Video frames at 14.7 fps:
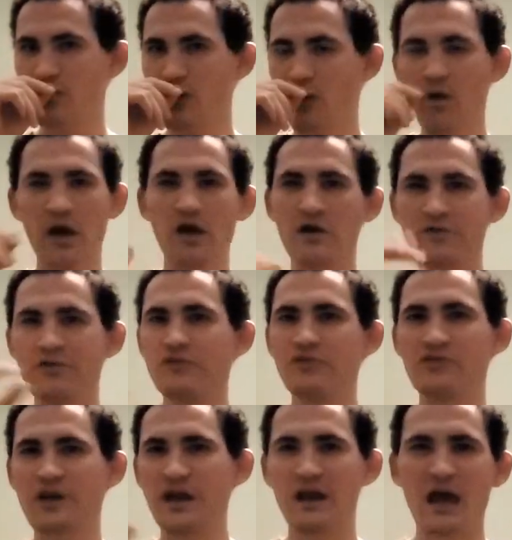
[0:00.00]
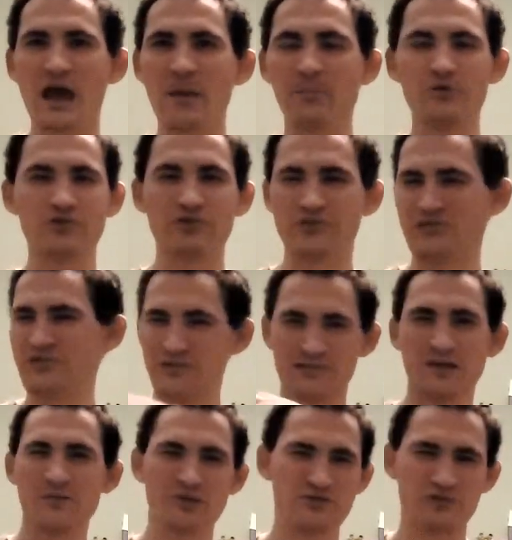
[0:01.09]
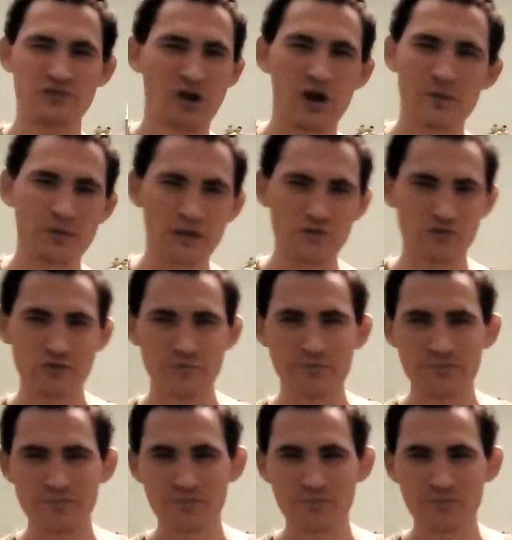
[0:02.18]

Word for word: why also just kind of Apple's just system is just garbage